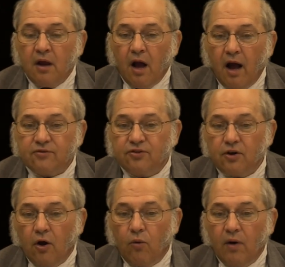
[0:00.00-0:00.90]

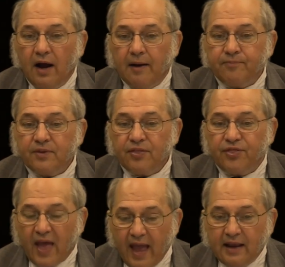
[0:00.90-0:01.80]
also
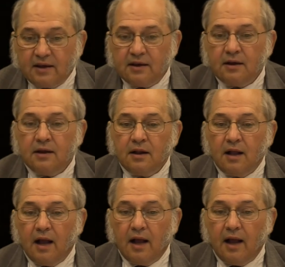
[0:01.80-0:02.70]
thank
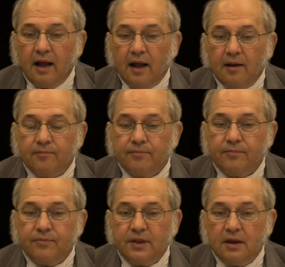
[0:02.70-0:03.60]

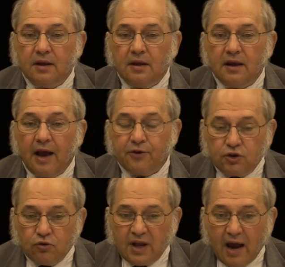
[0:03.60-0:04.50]
the other
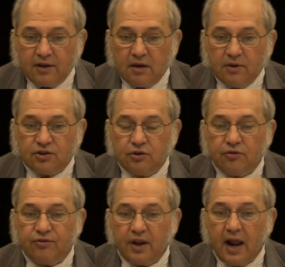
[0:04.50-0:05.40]
2 county
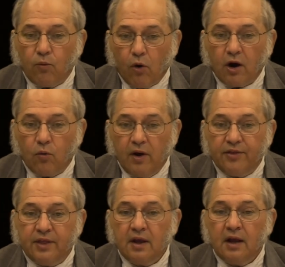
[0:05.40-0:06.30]
commissioners that I work with,